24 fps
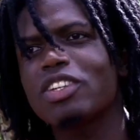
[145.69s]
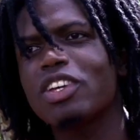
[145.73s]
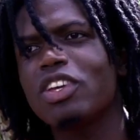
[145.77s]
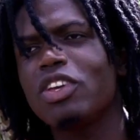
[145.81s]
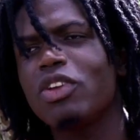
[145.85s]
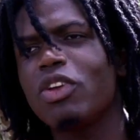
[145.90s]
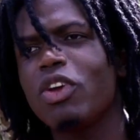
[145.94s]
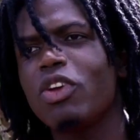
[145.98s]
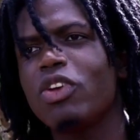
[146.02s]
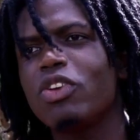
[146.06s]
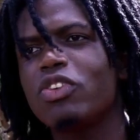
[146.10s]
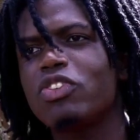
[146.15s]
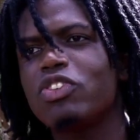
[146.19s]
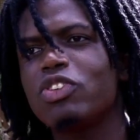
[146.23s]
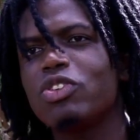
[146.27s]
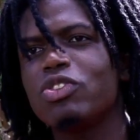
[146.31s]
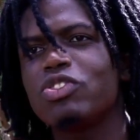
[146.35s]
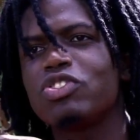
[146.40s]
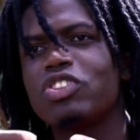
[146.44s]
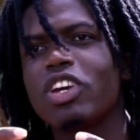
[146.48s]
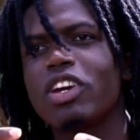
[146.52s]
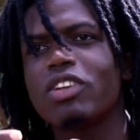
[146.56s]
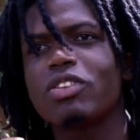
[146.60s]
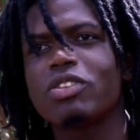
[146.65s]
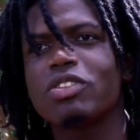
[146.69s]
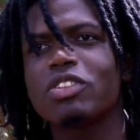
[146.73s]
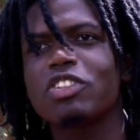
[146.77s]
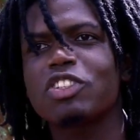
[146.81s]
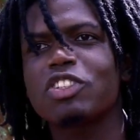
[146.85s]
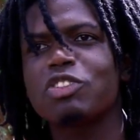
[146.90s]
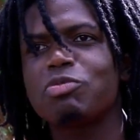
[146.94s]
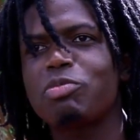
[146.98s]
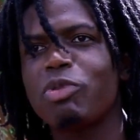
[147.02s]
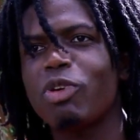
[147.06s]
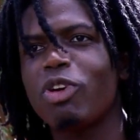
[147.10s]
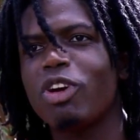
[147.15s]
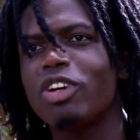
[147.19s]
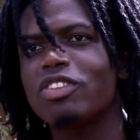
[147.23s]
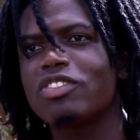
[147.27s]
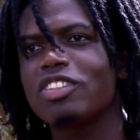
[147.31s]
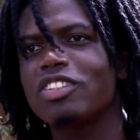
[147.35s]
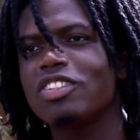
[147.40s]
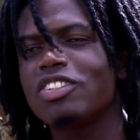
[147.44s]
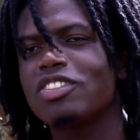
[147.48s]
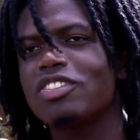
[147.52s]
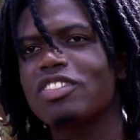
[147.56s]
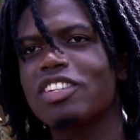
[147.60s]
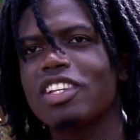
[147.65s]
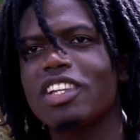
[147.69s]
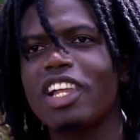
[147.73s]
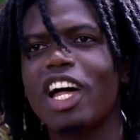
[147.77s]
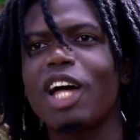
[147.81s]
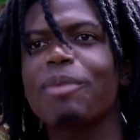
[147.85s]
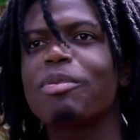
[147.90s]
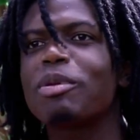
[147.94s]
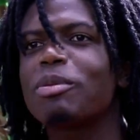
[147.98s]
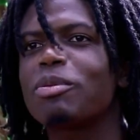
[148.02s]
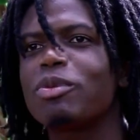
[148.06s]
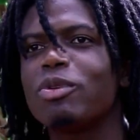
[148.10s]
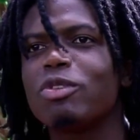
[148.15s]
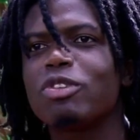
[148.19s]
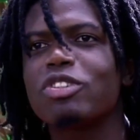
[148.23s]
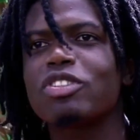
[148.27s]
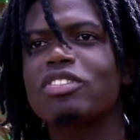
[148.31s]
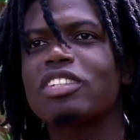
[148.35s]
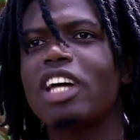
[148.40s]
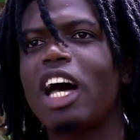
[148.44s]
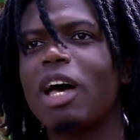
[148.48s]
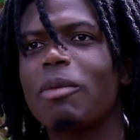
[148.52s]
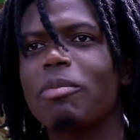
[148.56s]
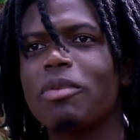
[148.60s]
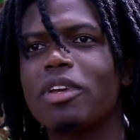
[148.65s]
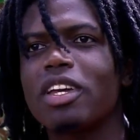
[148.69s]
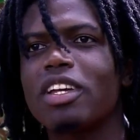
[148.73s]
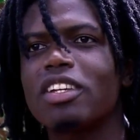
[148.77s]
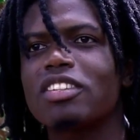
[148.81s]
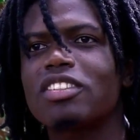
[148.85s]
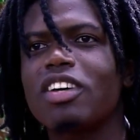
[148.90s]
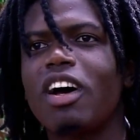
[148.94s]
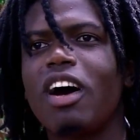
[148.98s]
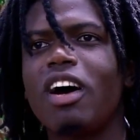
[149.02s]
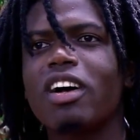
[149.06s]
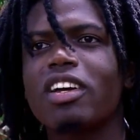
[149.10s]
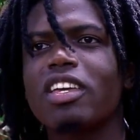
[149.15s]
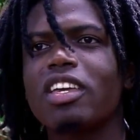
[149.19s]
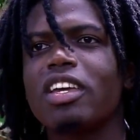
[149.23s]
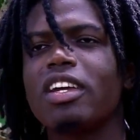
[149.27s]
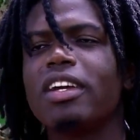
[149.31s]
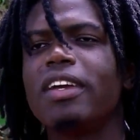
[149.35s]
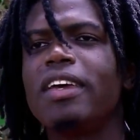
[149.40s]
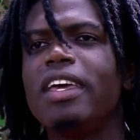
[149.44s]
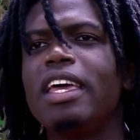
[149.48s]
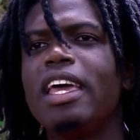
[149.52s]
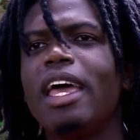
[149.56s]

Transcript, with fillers: you know you, you, share those experiences. You see a lot of people who are stopping and talking